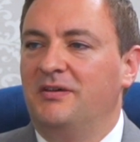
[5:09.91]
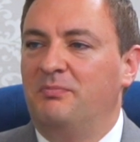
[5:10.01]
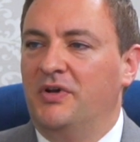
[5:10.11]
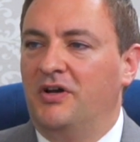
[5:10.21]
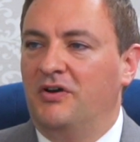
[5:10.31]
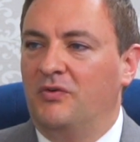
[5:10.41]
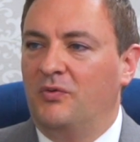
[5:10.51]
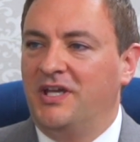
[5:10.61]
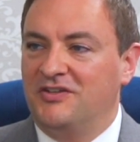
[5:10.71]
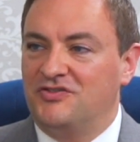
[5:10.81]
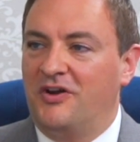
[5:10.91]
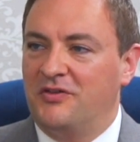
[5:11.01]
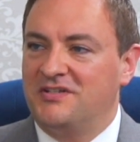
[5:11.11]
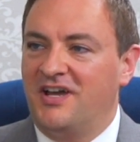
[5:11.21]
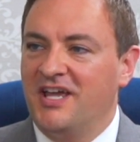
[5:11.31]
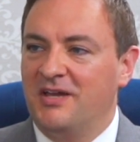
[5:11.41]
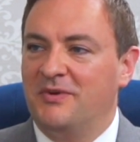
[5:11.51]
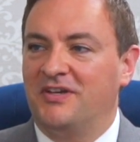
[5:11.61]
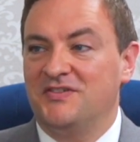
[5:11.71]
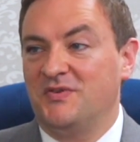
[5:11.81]
but we control the tiger
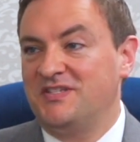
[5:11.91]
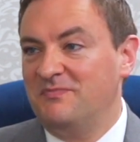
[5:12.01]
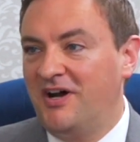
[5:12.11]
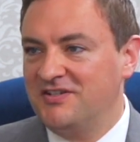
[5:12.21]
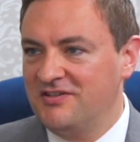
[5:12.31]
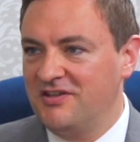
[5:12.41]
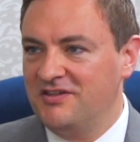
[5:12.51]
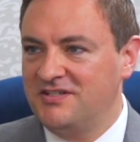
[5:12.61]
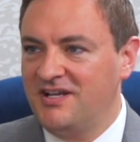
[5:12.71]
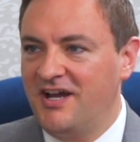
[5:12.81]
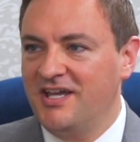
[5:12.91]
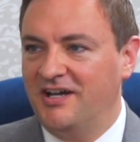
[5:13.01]
because we're smarter than the tiger.